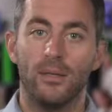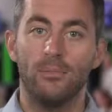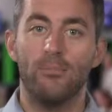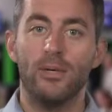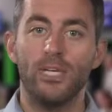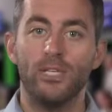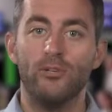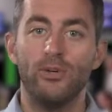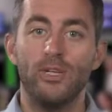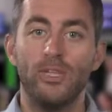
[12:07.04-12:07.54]

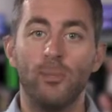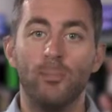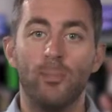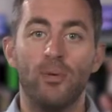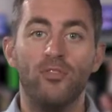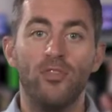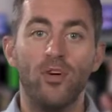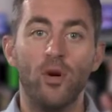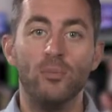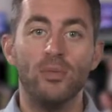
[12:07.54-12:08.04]
Measuring the
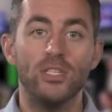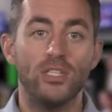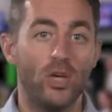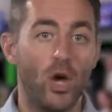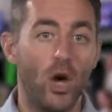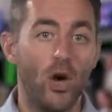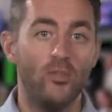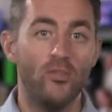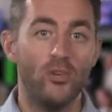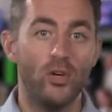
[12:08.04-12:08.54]
performance
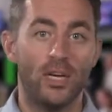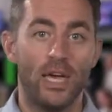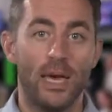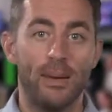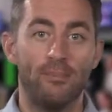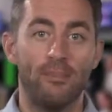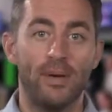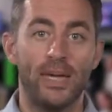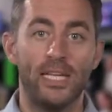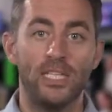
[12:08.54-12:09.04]
of your
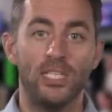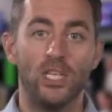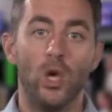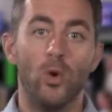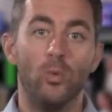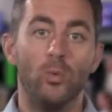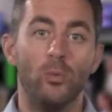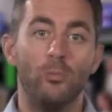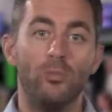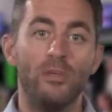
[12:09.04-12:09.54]
campaigns
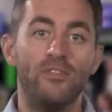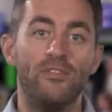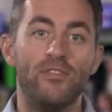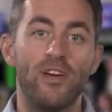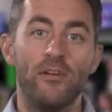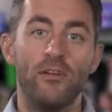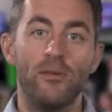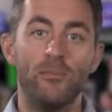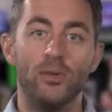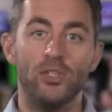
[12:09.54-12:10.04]
will be
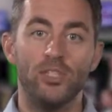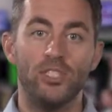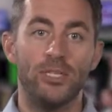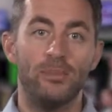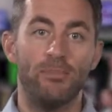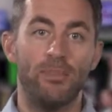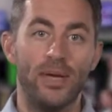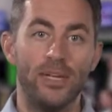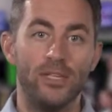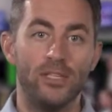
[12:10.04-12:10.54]
very much
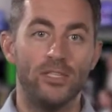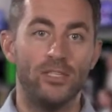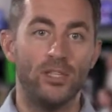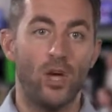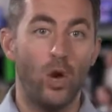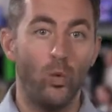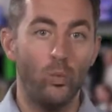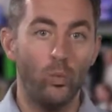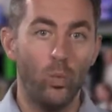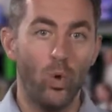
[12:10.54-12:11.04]
dependent
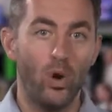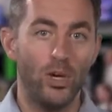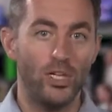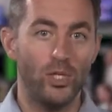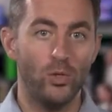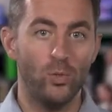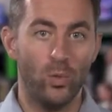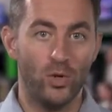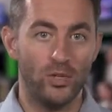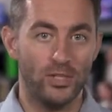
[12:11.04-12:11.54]
on what
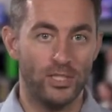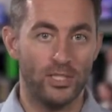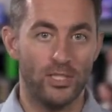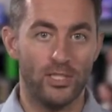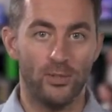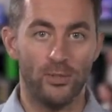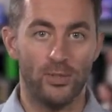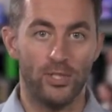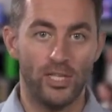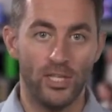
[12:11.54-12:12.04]
you wanted
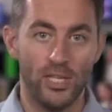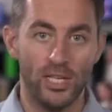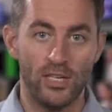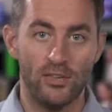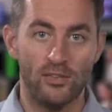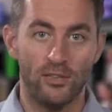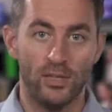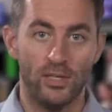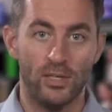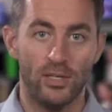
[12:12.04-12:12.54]
to
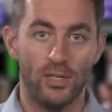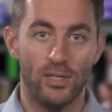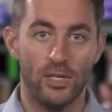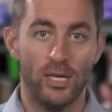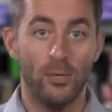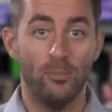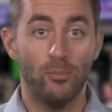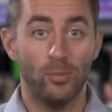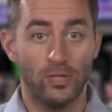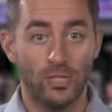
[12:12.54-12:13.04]
achieve,
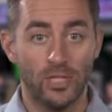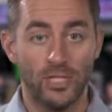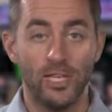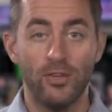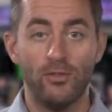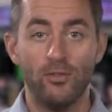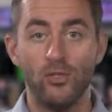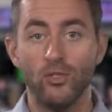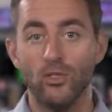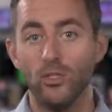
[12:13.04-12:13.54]
but to
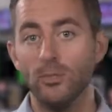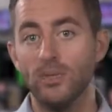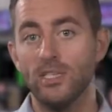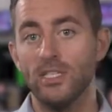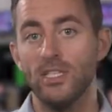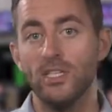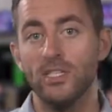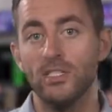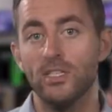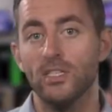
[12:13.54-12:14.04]
give you some
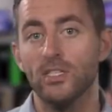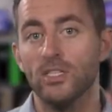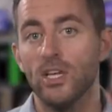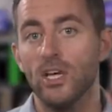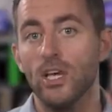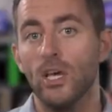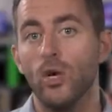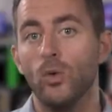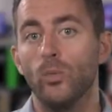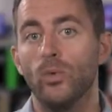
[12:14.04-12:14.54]
assistance,
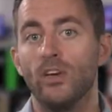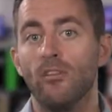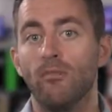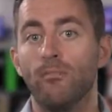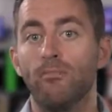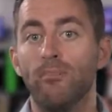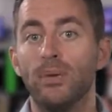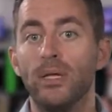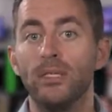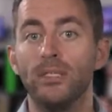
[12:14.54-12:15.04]
we
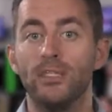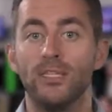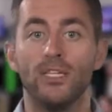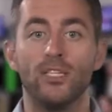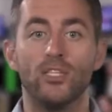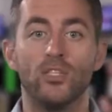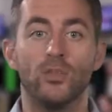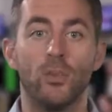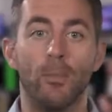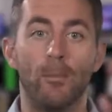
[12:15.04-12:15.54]
have built in
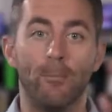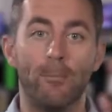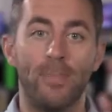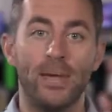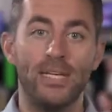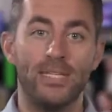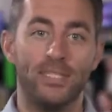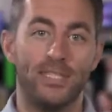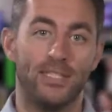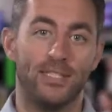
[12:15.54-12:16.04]
some
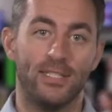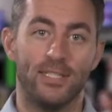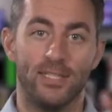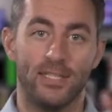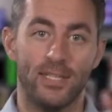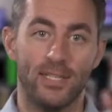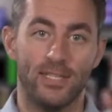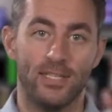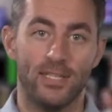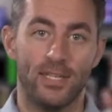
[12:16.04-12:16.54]
basic
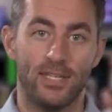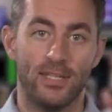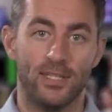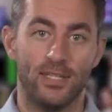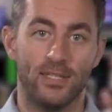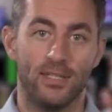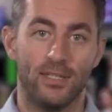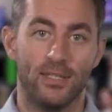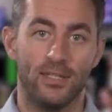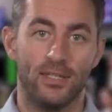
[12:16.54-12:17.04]

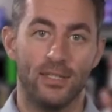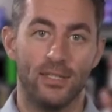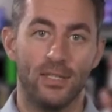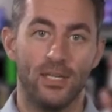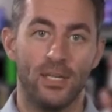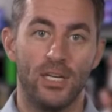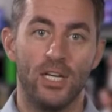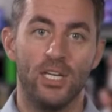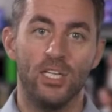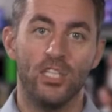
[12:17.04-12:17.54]
statistics.
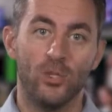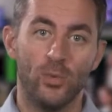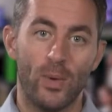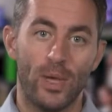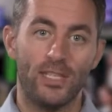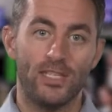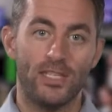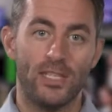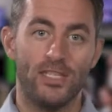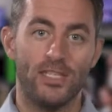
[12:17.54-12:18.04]
To
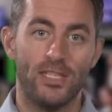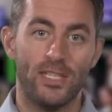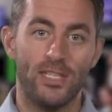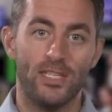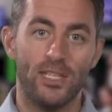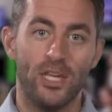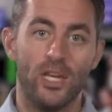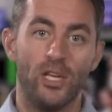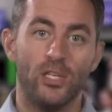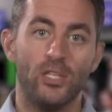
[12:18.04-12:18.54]
access these,
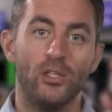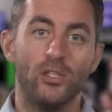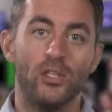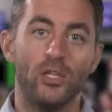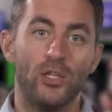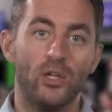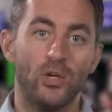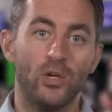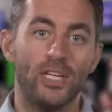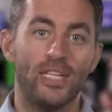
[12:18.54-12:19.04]
you can
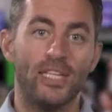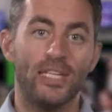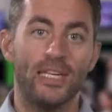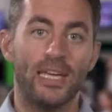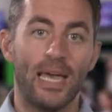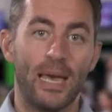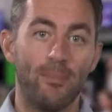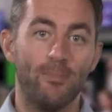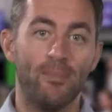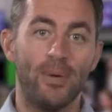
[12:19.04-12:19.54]
look in the
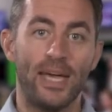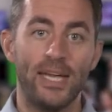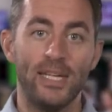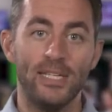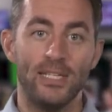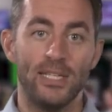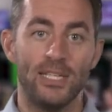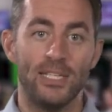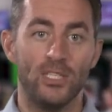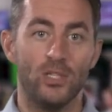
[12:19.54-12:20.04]

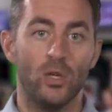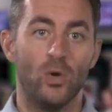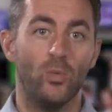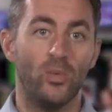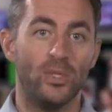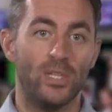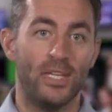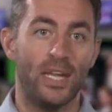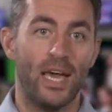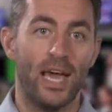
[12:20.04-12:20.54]
Campaigns list
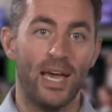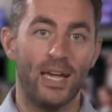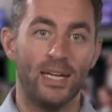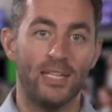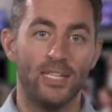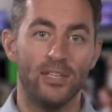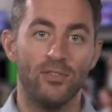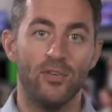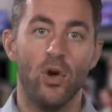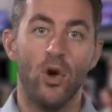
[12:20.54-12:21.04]
within
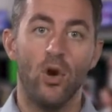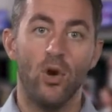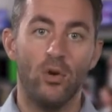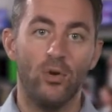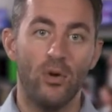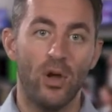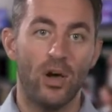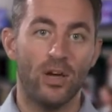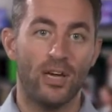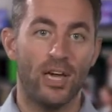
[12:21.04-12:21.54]
Active or
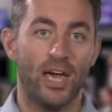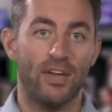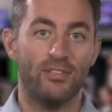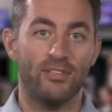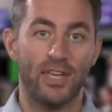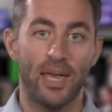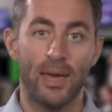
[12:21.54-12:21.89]
Archived